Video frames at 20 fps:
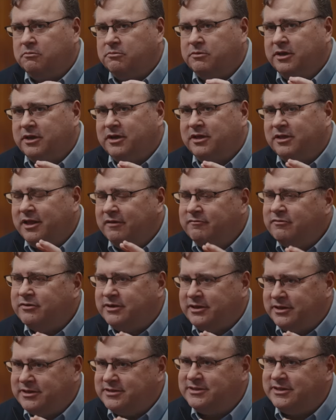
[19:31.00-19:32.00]
The
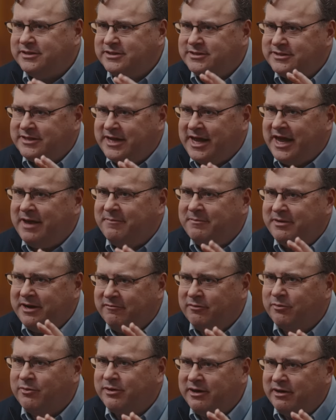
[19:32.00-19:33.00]
cleverness that Sam and
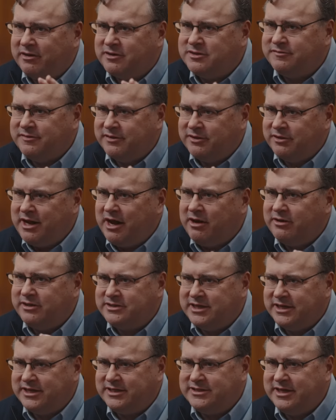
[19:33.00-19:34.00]
everyone else figured out
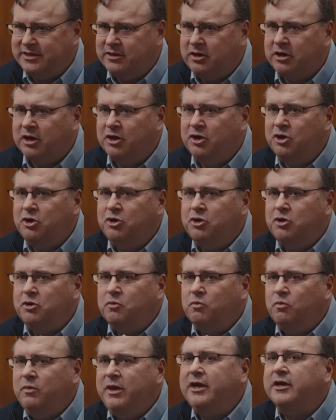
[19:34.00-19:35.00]
is they could say, look,
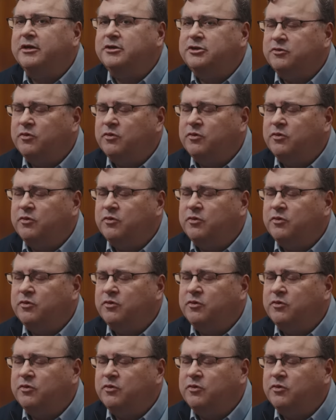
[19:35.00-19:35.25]
we can